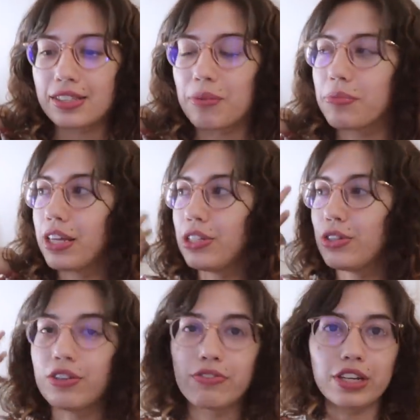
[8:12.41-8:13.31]
something
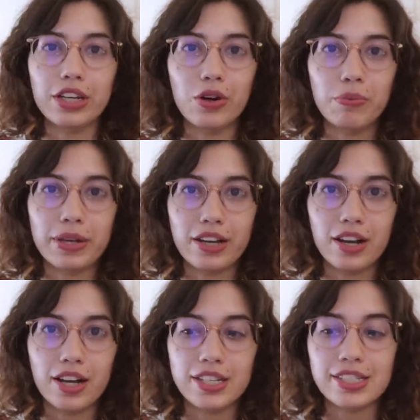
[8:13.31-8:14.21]
to the video
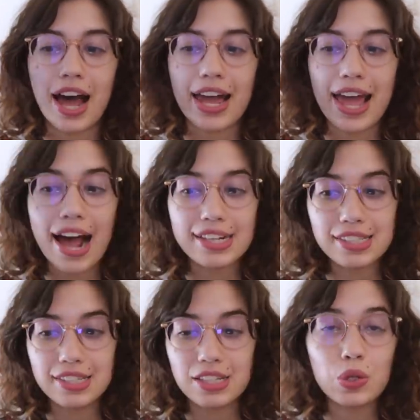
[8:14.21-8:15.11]
because I
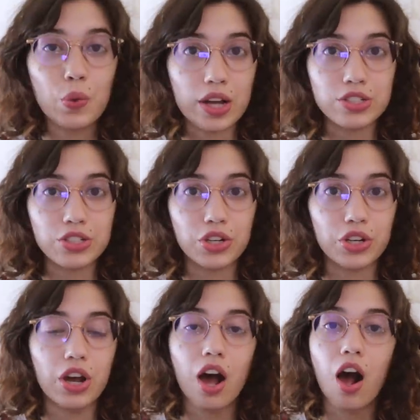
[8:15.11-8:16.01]
asked this
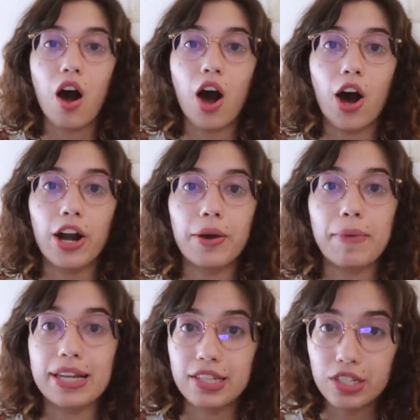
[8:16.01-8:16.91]
question on
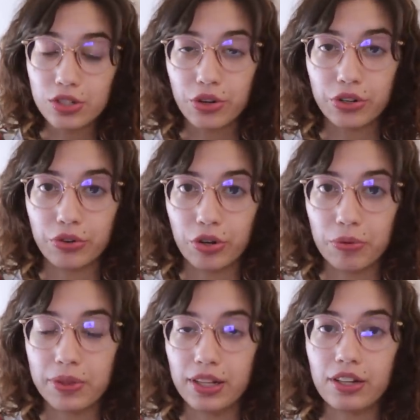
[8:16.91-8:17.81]
my Discord
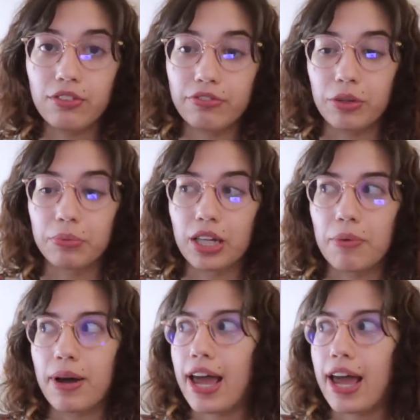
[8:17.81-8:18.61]
group, The Little Film Club.